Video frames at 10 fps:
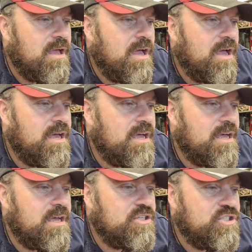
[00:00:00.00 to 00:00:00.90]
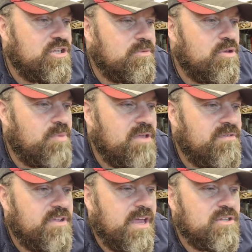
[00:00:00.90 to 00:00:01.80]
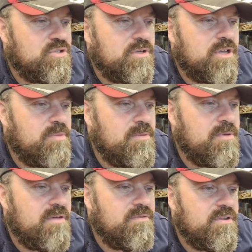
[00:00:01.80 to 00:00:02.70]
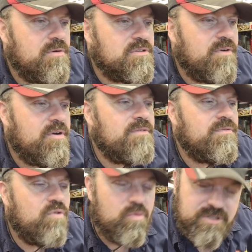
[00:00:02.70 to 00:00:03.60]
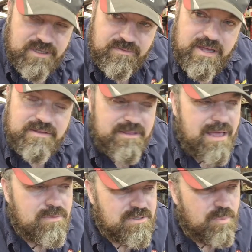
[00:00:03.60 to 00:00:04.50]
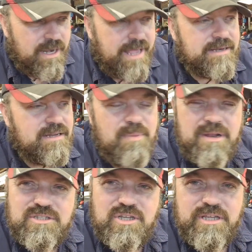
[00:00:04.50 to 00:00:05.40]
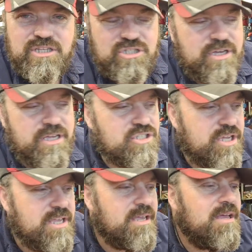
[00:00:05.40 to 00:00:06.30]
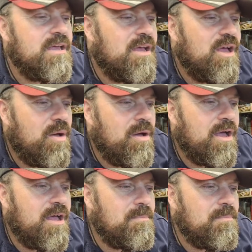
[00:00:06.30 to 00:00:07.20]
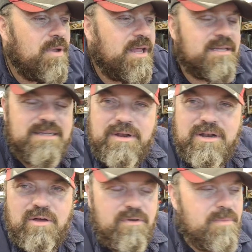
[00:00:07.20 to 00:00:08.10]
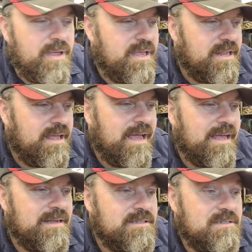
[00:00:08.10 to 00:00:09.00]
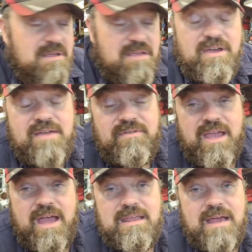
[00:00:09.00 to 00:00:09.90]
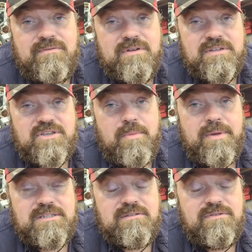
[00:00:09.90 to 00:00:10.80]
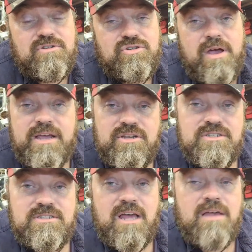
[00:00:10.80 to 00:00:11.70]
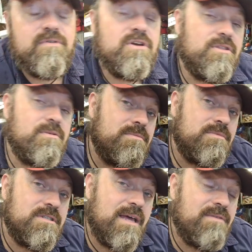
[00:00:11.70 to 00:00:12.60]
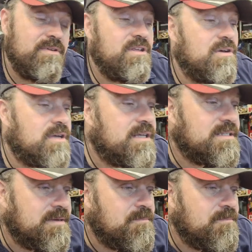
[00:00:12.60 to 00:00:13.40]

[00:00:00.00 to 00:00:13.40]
GWP58 Tool Girl PPA video was very informative. That was the plan. You know, a bit of tongue in cheek. But like I said, we had a lot of fun making it. And if I ever get any adverse comments in the future, I can just divert them to that video, can't